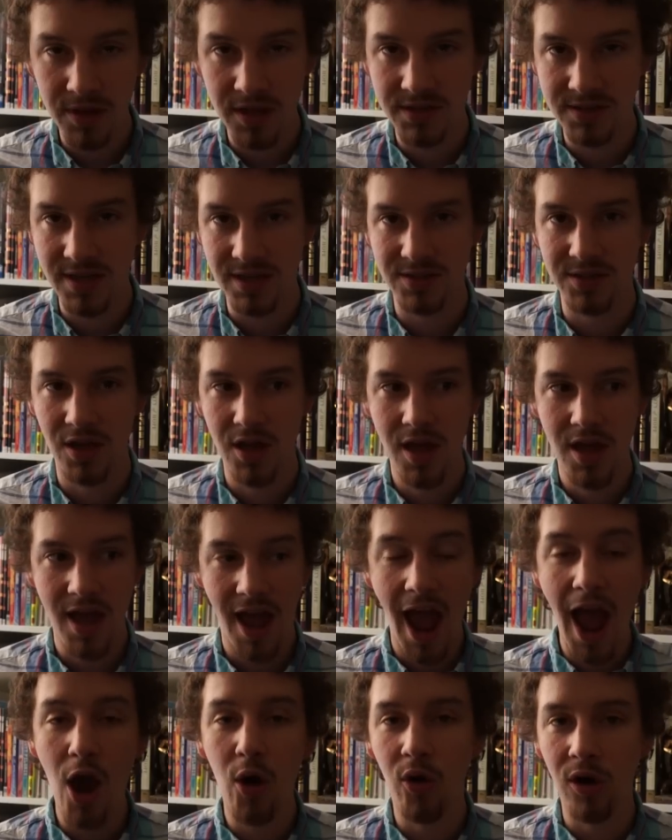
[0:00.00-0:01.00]
Because that's
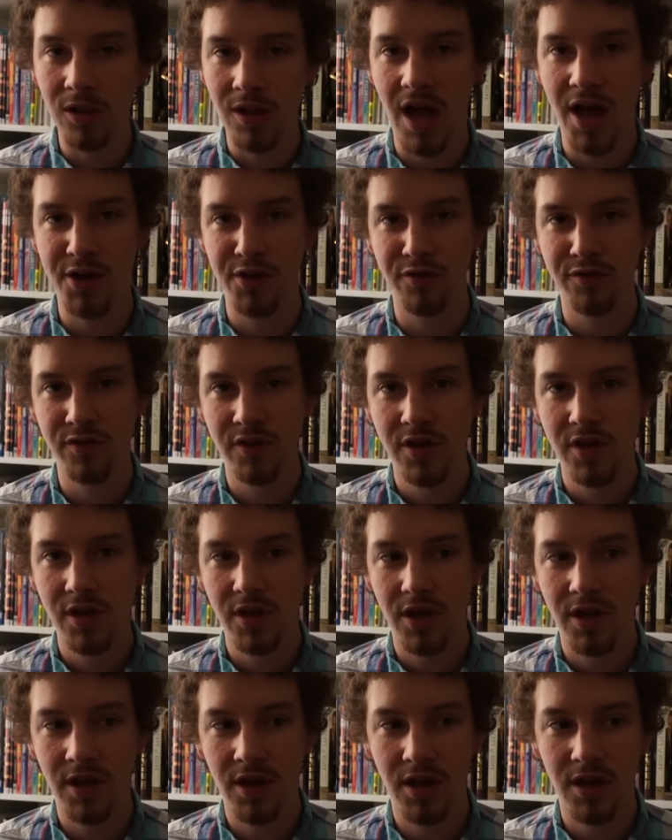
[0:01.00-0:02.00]
how a lot of,
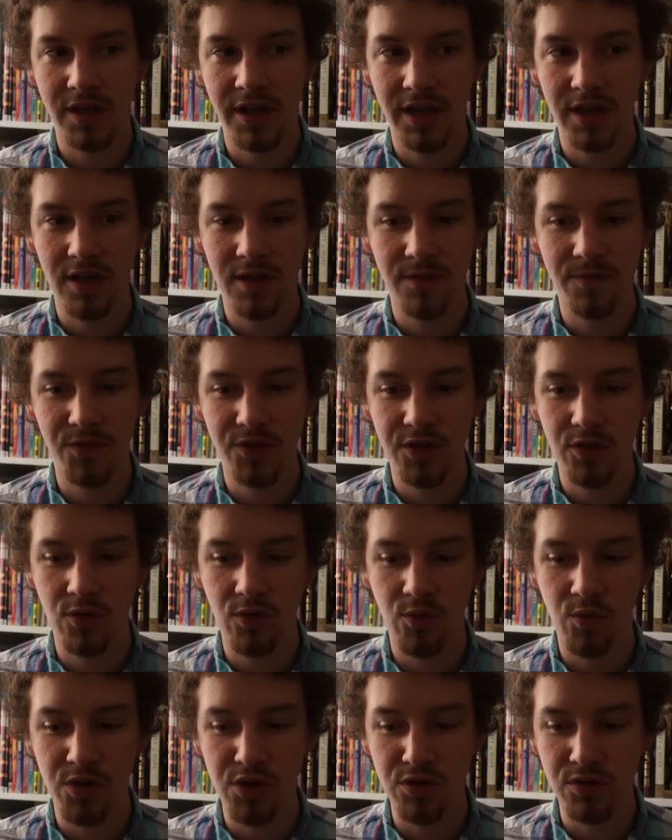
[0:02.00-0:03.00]
like,
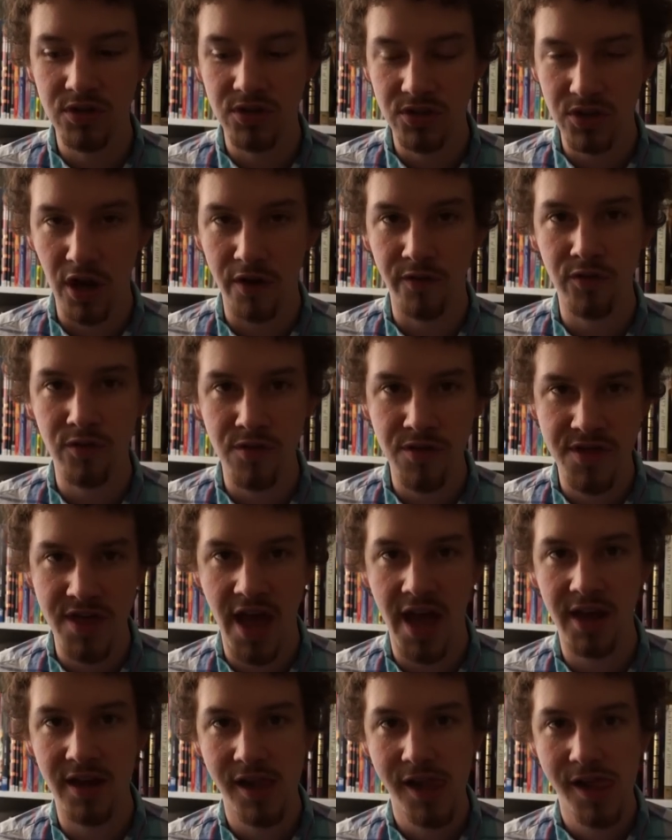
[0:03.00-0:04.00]
when you discover
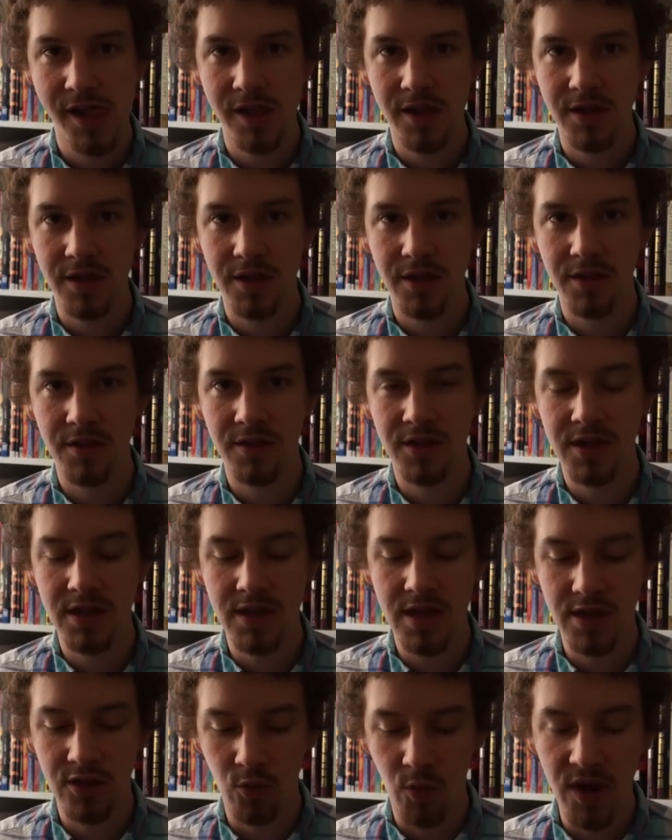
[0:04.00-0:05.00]
that
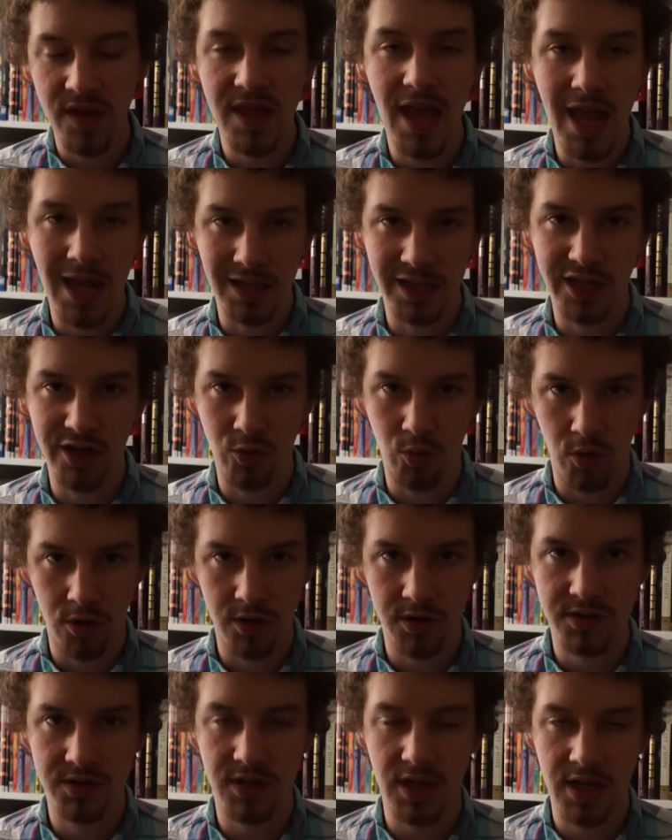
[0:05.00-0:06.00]
the way the alien
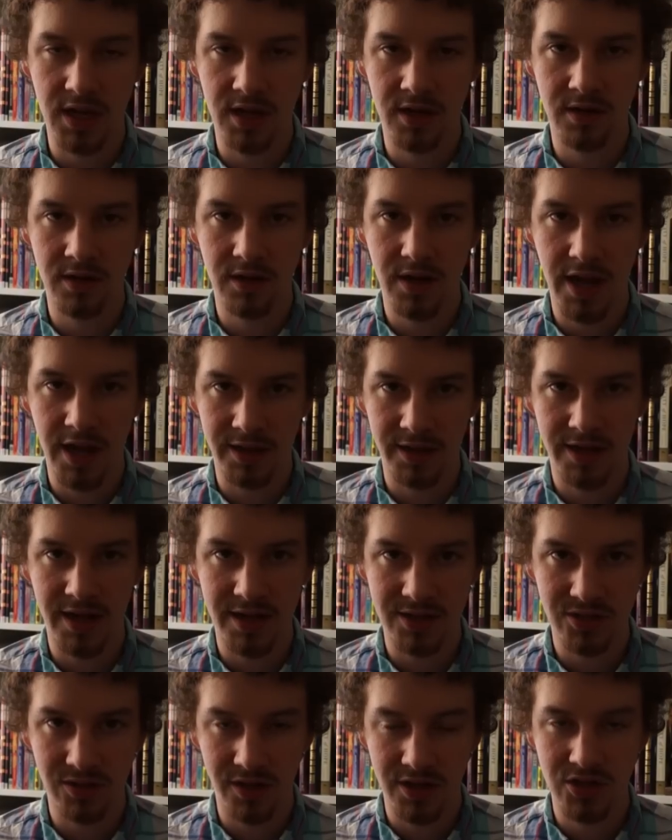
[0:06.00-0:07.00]
works in Alien
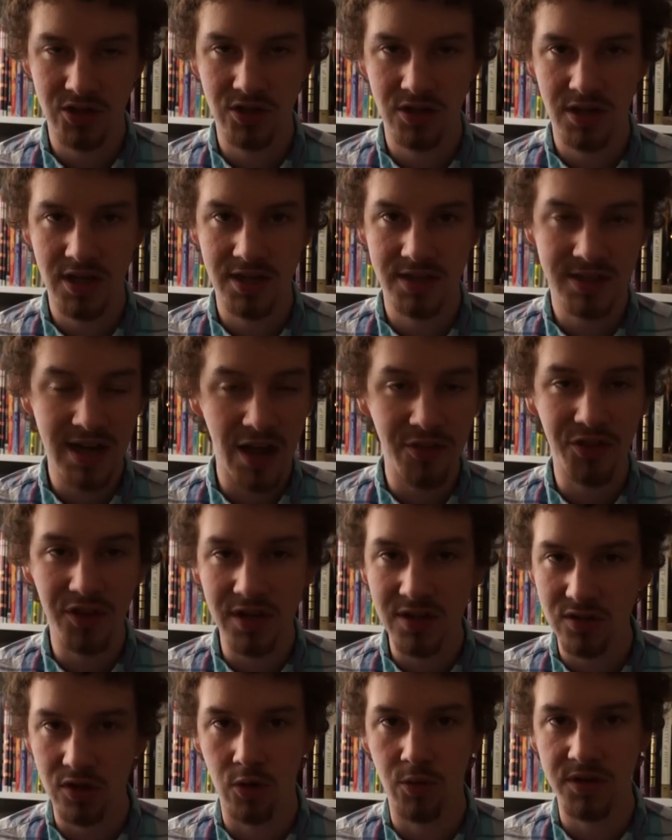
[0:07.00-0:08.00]
Isolation is not
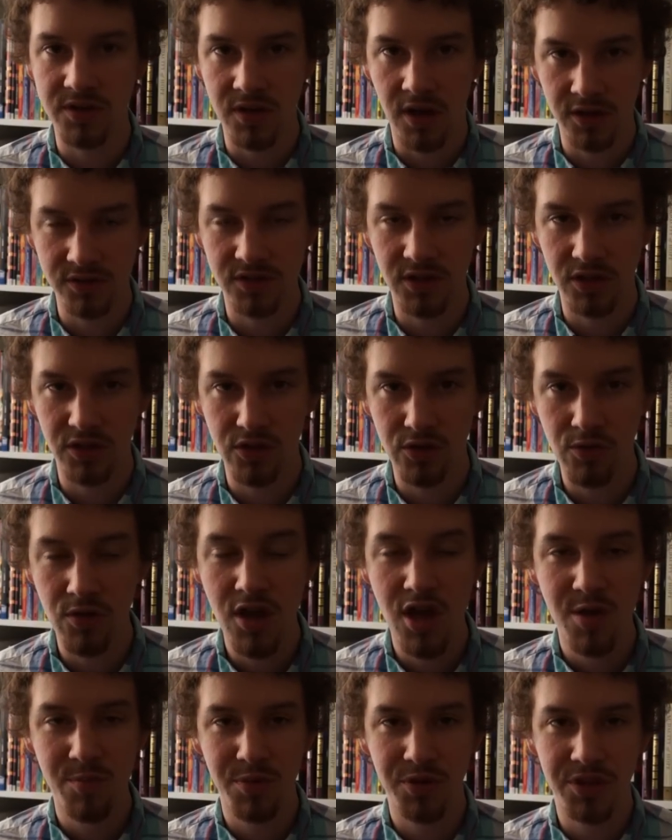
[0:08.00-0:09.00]
that he's always hunting you,
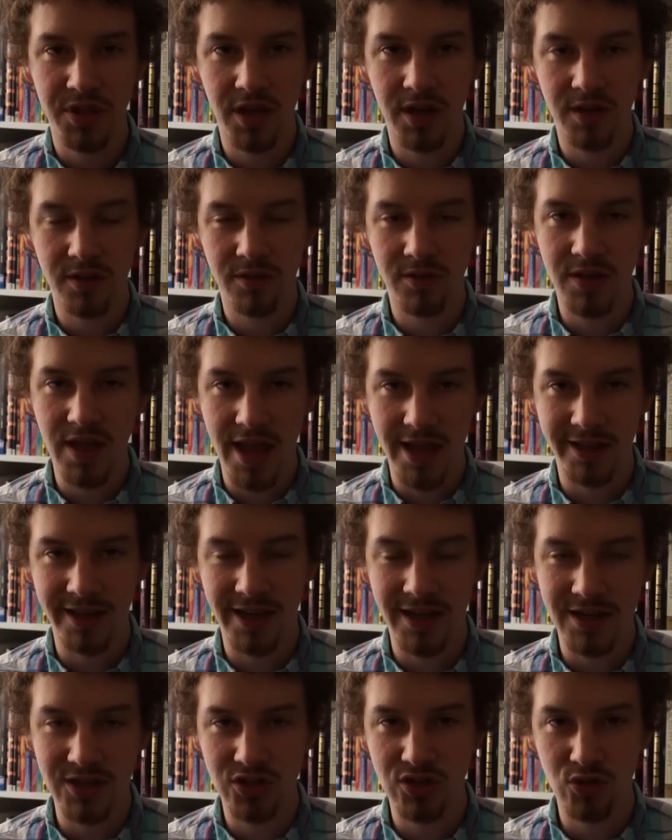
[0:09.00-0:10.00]
but that the
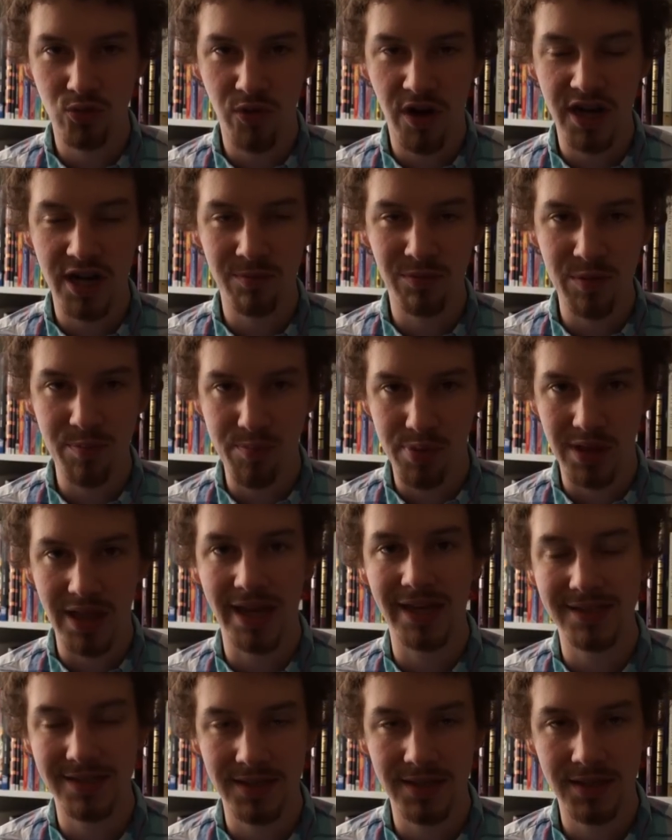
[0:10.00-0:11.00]
alien is just randomly
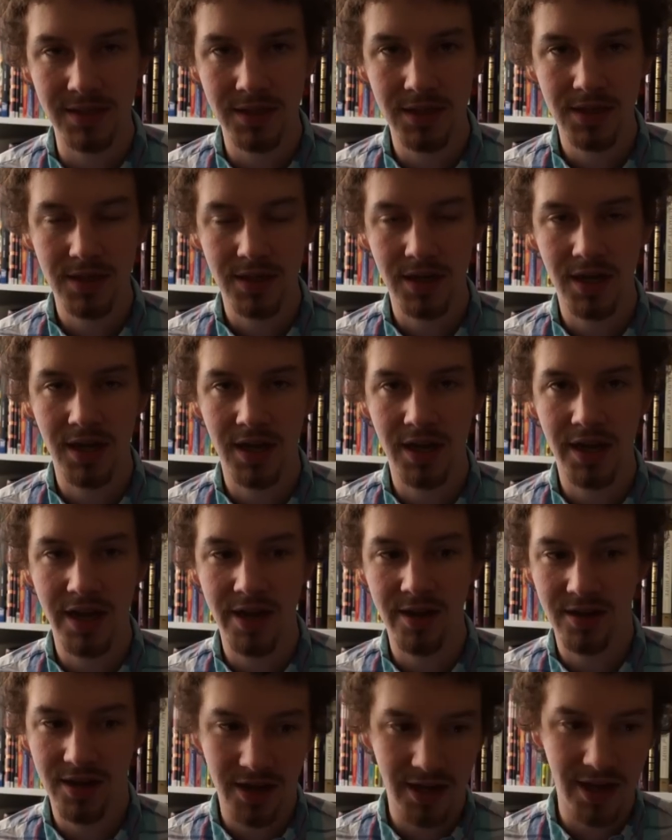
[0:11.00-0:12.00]
planted
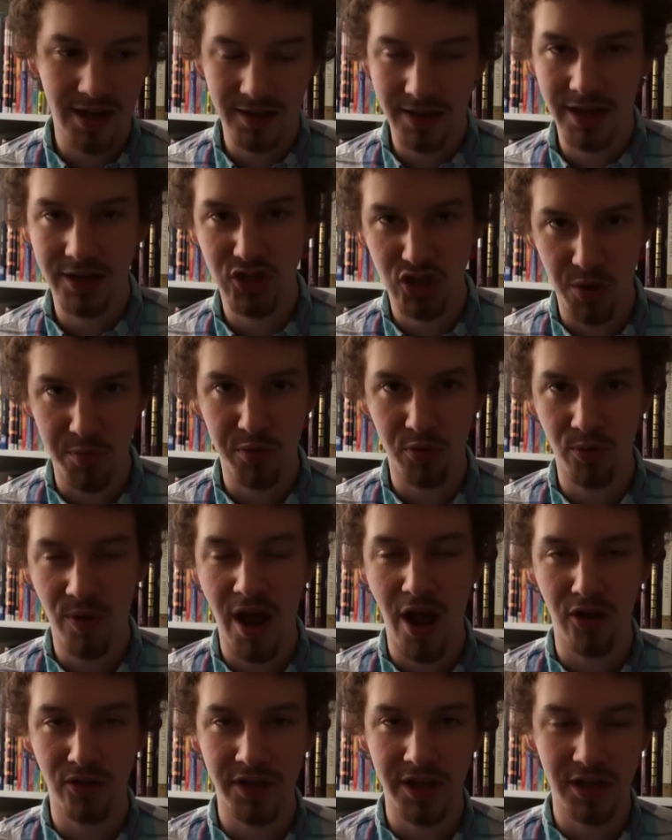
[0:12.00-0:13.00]
and can, like, jump
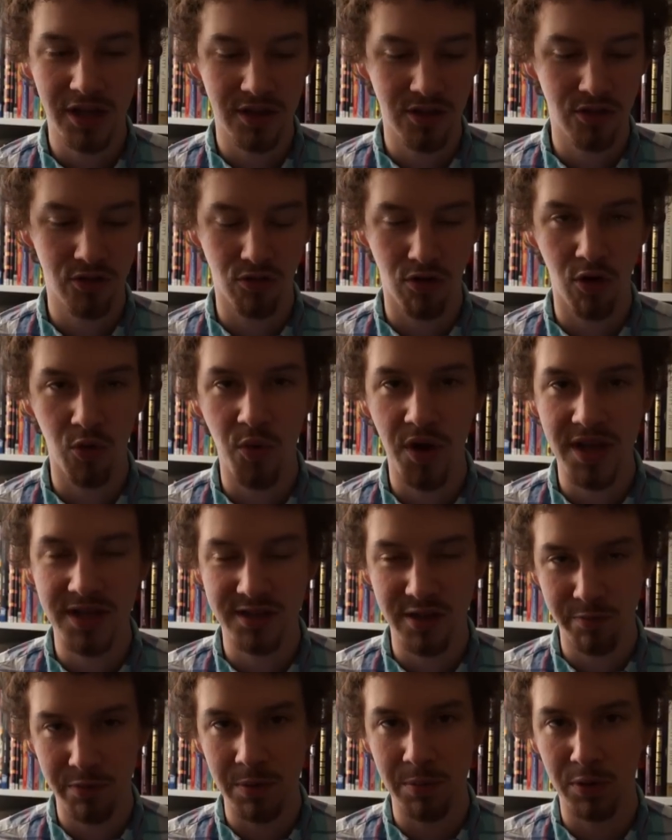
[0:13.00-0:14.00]
around. Like, there are
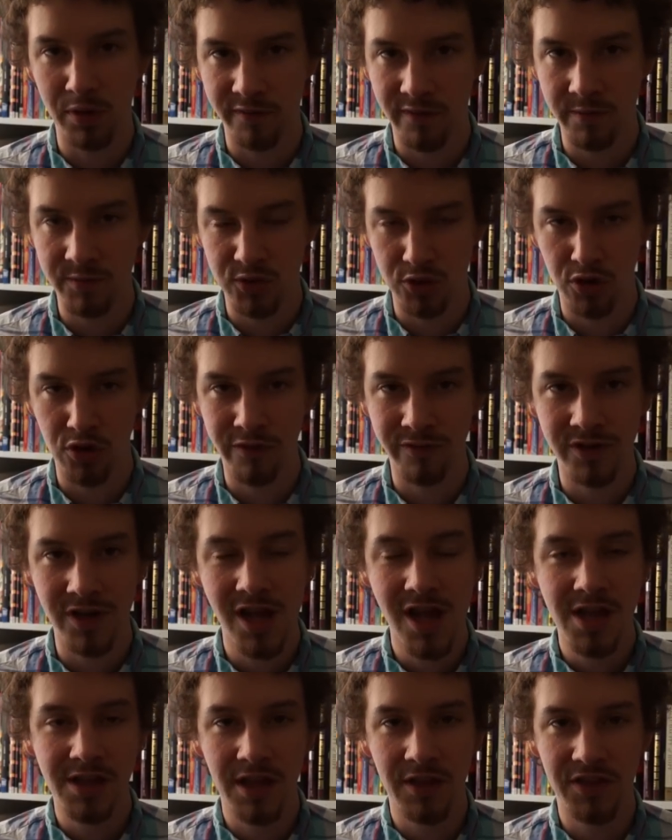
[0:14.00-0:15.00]
ways that people have observed
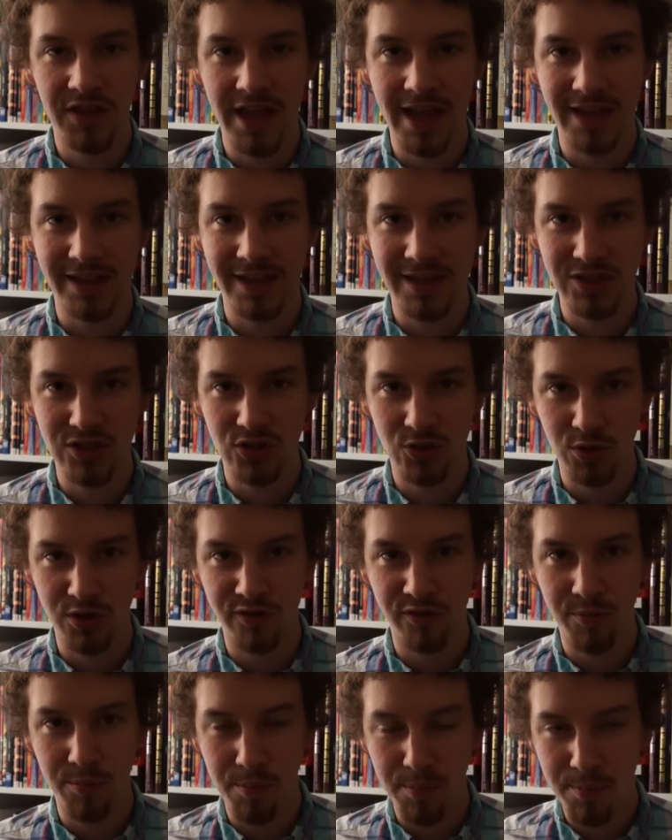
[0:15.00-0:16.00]
that the alien just
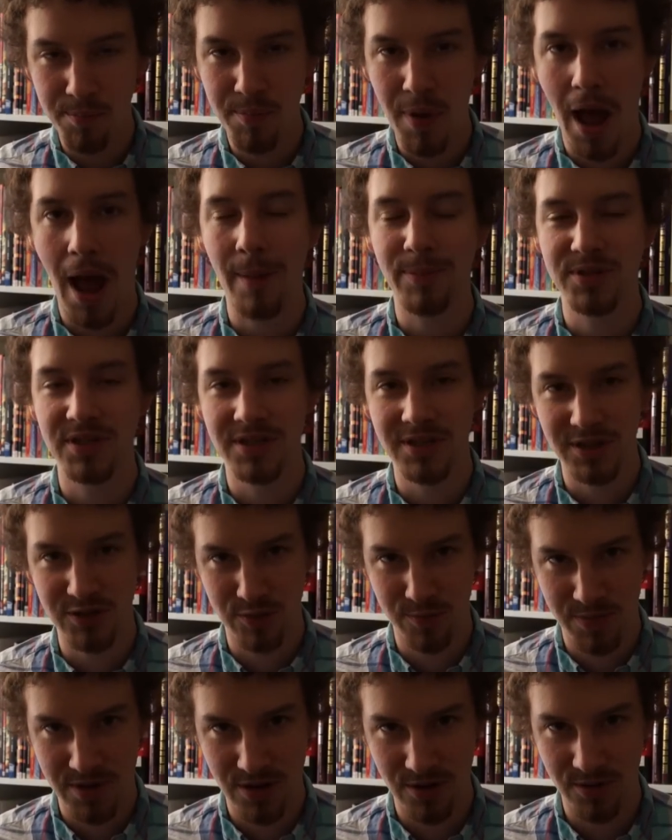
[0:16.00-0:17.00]
sort of pops and
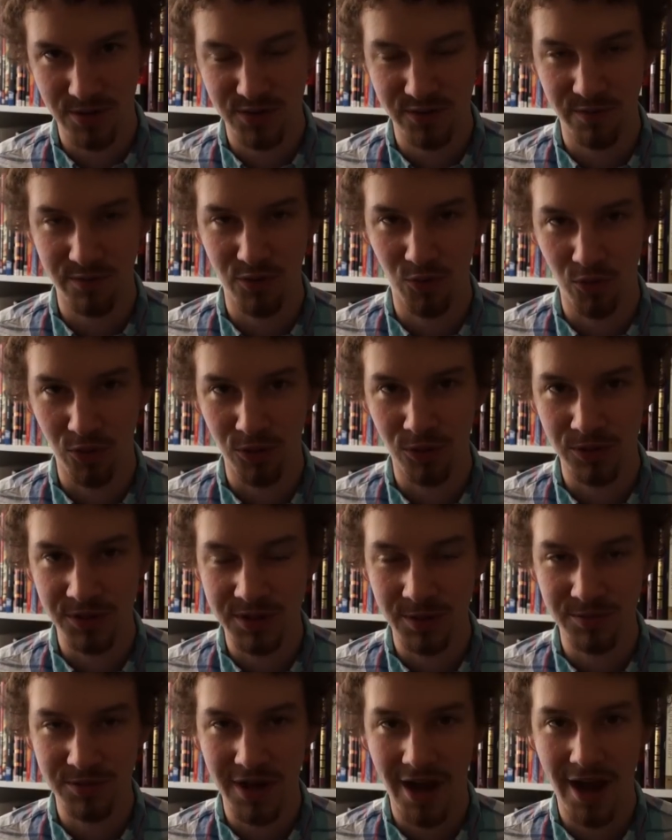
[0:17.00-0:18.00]
disappears from the world
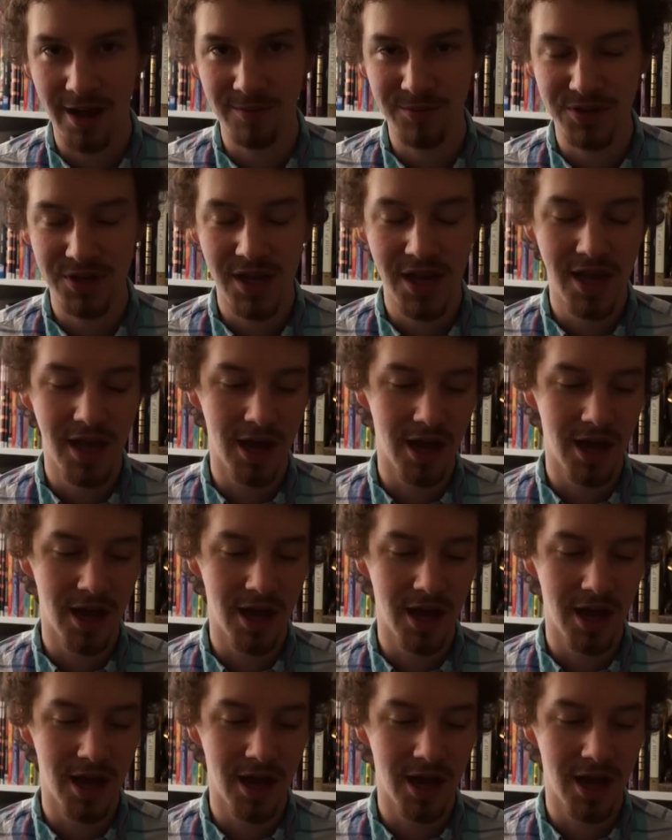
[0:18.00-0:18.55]
sometimes.